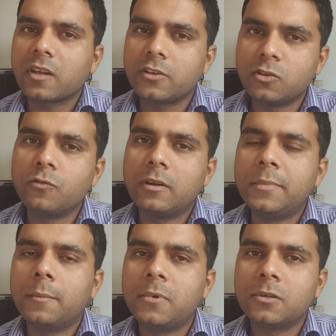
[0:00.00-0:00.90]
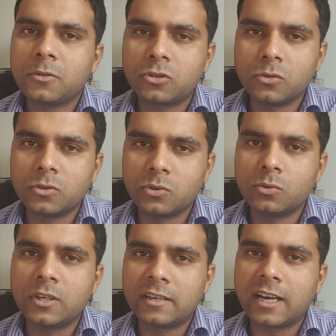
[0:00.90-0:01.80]
you will be able to
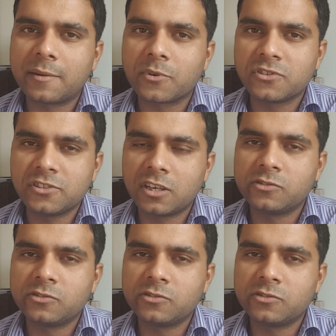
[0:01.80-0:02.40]
do the entire procedure,